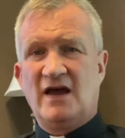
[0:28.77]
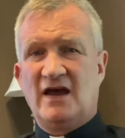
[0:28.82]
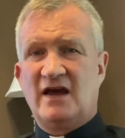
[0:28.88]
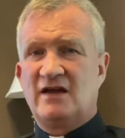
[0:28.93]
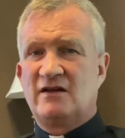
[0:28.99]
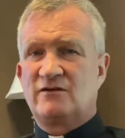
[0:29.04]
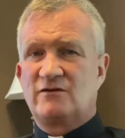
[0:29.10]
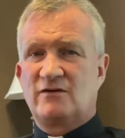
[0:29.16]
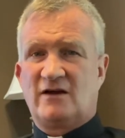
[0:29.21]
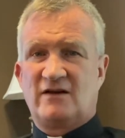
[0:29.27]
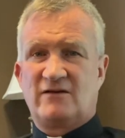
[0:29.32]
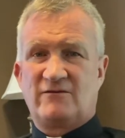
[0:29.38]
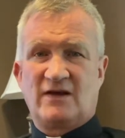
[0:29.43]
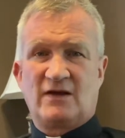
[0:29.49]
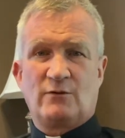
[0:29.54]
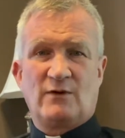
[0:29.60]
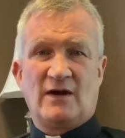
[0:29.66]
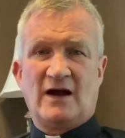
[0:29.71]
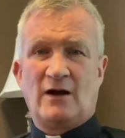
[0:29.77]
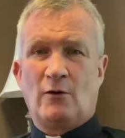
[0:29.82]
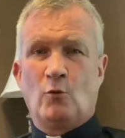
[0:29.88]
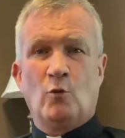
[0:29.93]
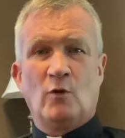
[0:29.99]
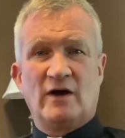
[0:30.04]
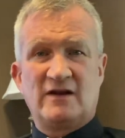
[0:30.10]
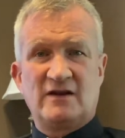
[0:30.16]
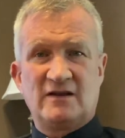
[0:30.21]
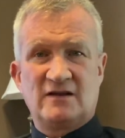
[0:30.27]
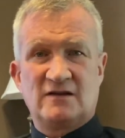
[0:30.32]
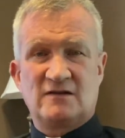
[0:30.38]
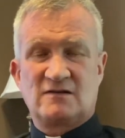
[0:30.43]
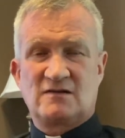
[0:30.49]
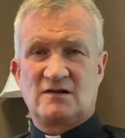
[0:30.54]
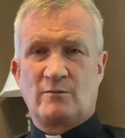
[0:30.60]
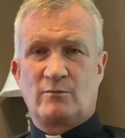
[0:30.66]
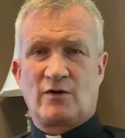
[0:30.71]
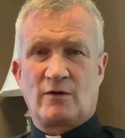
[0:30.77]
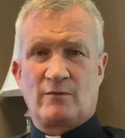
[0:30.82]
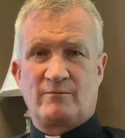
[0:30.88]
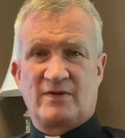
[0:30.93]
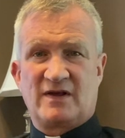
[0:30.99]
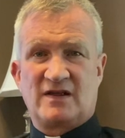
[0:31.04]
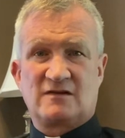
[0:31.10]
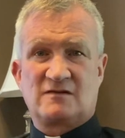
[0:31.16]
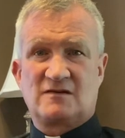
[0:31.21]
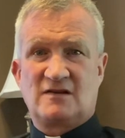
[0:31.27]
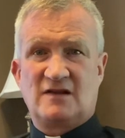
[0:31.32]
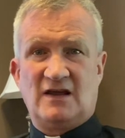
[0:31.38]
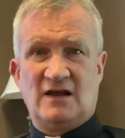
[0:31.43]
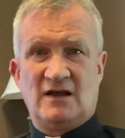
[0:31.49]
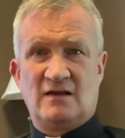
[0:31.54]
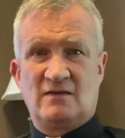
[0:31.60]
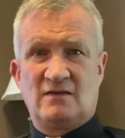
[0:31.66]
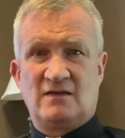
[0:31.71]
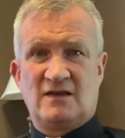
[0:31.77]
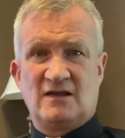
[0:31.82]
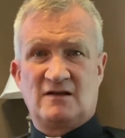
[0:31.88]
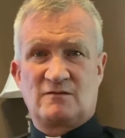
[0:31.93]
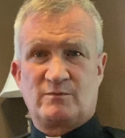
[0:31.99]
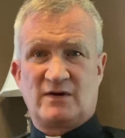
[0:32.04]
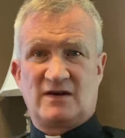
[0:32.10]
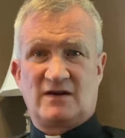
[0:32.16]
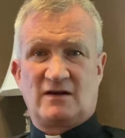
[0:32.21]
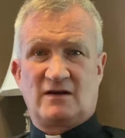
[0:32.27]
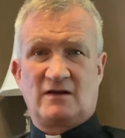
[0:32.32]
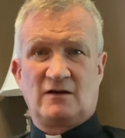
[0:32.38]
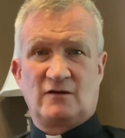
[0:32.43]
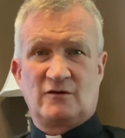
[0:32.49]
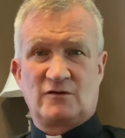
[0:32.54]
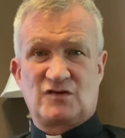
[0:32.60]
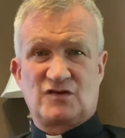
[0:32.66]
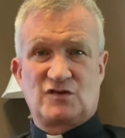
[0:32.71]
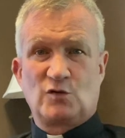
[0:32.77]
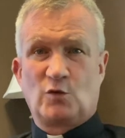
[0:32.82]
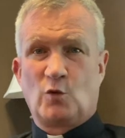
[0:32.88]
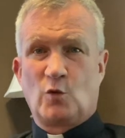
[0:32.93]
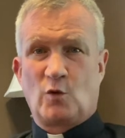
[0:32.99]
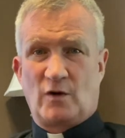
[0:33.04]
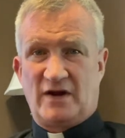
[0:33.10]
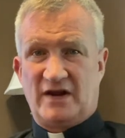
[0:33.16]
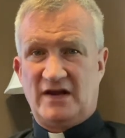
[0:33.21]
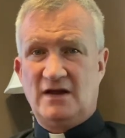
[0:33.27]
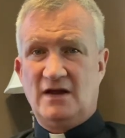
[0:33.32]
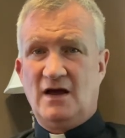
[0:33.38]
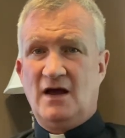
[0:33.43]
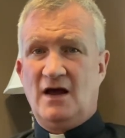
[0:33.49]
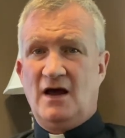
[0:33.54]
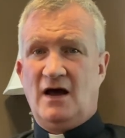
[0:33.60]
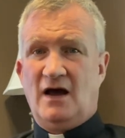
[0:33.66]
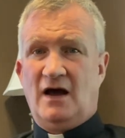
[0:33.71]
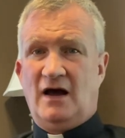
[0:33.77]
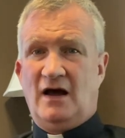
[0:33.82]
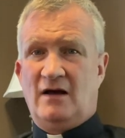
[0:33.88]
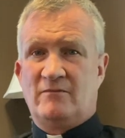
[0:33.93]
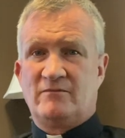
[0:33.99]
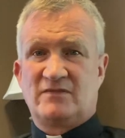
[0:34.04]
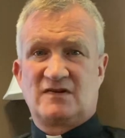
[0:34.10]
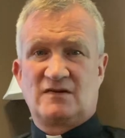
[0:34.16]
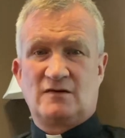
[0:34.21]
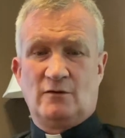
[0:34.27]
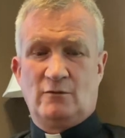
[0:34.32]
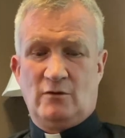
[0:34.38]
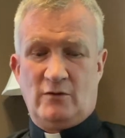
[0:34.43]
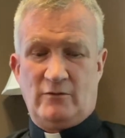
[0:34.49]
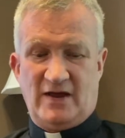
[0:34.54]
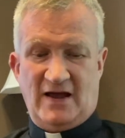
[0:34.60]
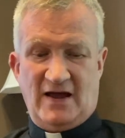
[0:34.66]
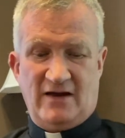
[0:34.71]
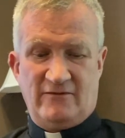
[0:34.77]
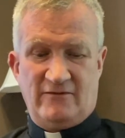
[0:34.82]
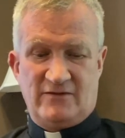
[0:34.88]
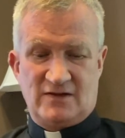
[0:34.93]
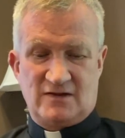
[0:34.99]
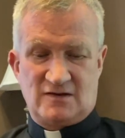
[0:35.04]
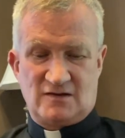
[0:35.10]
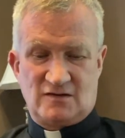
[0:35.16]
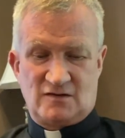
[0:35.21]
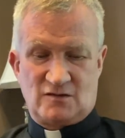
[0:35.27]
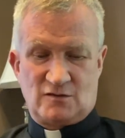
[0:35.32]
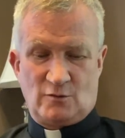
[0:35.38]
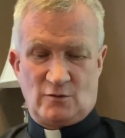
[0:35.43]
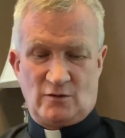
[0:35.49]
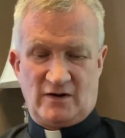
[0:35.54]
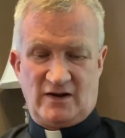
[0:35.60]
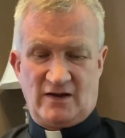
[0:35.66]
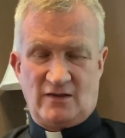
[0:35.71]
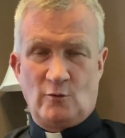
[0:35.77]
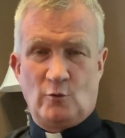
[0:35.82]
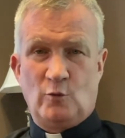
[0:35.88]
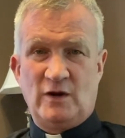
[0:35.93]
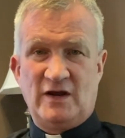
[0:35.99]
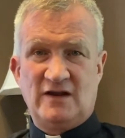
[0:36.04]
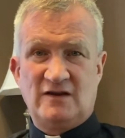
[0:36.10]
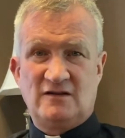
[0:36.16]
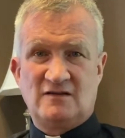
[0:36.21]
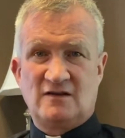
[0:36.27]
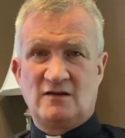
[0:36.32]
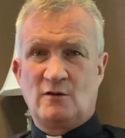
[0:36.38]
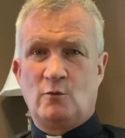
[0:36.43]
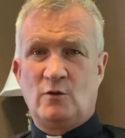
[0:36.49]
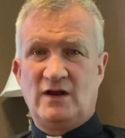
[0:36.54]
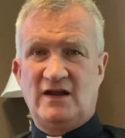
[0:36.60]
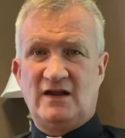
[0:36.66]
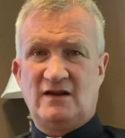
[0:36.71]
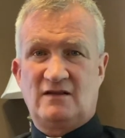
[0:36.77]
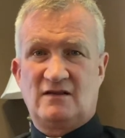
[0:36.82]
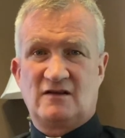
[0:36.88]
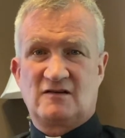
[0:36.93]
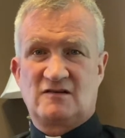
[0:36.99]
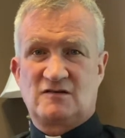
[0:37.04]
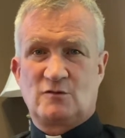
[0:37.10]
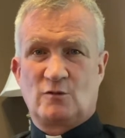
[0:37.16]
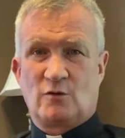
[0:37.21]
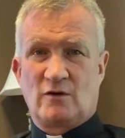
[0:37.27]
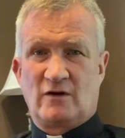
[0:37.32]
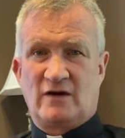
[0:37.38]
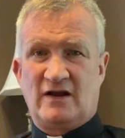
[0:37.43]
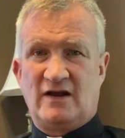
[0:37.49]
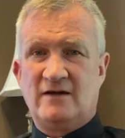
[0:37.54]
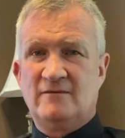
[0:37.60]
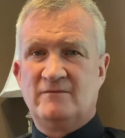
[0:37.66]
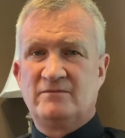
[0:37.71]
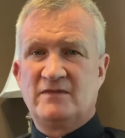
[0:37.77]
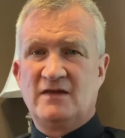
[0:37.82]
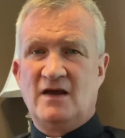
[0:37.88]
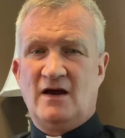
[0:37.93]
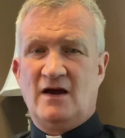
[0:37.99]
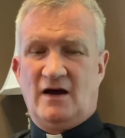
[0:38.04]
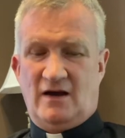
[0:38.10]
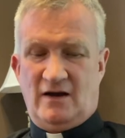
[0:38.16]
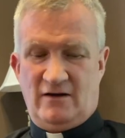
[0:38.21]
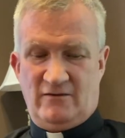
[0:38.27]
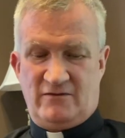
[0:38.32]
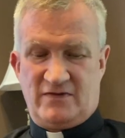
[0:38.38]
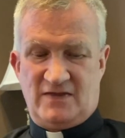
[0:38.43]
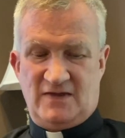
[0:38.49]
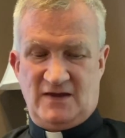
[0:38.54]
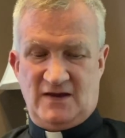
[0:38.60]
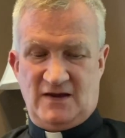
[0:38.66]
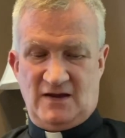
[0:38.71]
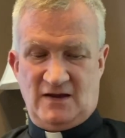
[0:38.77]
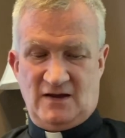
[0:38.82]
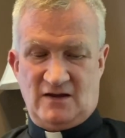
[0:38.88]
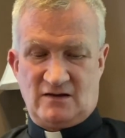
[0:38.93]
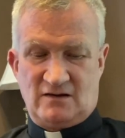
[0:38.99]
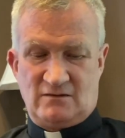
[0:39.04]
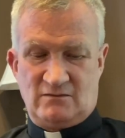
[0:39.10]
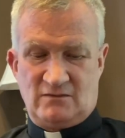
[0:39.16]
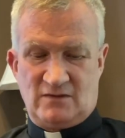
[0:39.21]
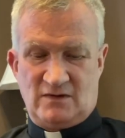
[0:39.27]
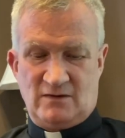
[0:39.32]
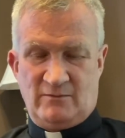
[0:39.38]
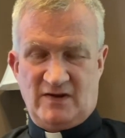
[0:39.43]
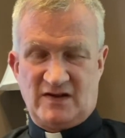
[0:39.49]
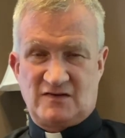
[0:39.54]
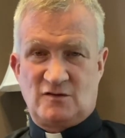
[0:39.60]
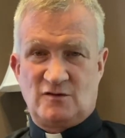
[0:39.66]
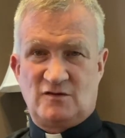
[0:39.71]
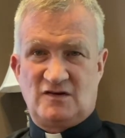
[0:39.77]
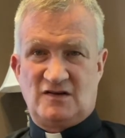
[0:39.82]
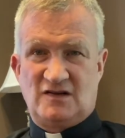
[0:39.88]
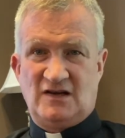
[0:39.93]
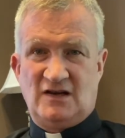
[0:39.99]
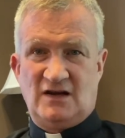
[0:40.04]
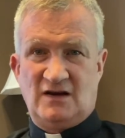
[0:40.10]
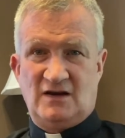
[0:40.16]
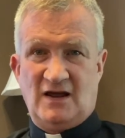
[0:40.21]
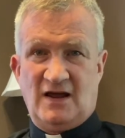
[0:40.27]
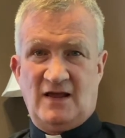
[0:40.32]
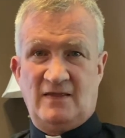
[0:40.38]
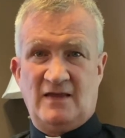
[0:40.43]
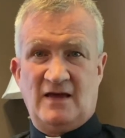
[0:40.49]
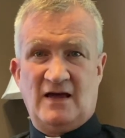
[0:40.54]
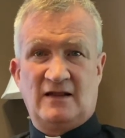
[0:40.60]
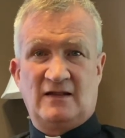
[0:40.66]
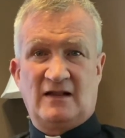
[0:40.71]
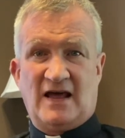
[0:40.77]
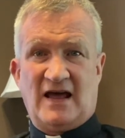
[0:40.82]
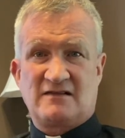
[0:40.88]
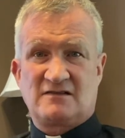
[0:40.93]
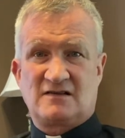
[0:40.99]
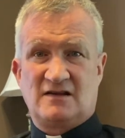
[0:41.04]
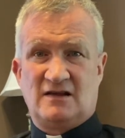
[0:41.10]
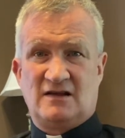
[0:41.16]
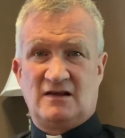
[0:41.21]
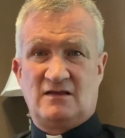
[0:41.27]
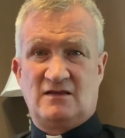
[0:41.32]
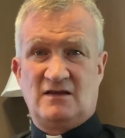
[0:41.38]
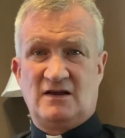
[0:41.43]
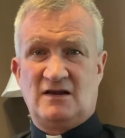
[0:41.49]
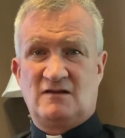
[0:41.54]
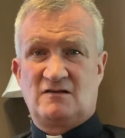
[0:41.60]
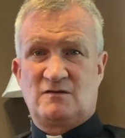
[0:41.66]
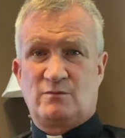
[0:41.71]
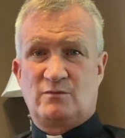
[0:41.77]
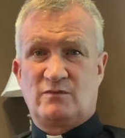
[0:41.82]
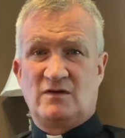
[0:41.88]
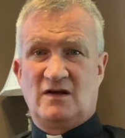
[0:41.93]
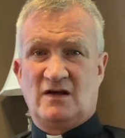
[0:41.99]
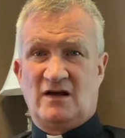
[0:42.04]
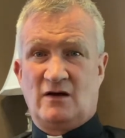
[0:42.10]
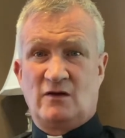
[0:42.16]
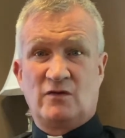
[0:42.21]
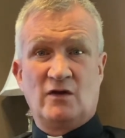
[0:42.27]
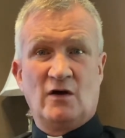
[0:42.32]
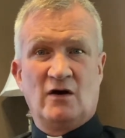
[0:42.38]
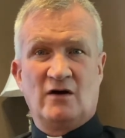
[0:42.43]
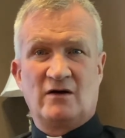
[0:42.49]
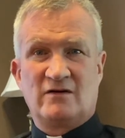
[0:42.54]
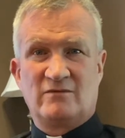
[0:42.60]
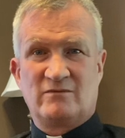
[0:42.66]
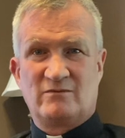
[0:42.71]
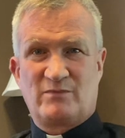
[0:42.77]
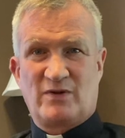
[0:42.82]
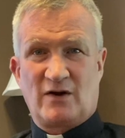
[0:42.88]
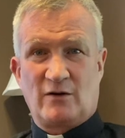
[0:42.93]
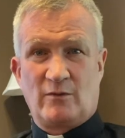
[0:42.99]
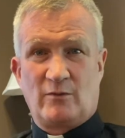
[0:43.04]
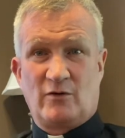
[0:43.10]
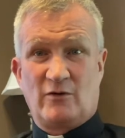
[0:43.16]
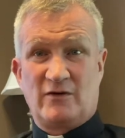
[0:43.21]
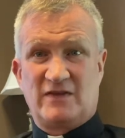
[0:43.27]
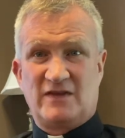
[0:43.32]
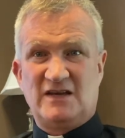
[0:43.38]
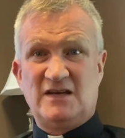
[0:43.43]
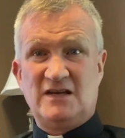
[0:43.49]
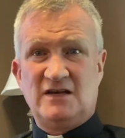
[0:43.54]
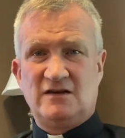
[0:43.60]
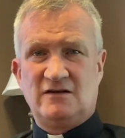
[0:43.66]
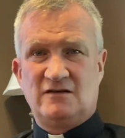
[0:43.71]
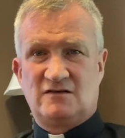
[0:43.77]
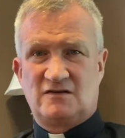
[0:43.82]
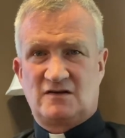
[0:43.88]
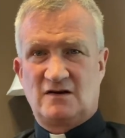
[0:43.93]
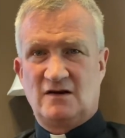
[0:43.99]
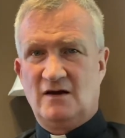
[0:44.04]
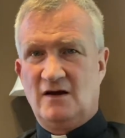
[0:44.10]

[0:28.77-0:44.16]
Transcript: and try to figure out what is the purpose in this particular story. So what we have is the story of the weeds and the wheat, the story of the mustard seed, and then lastly the parable of the yeast.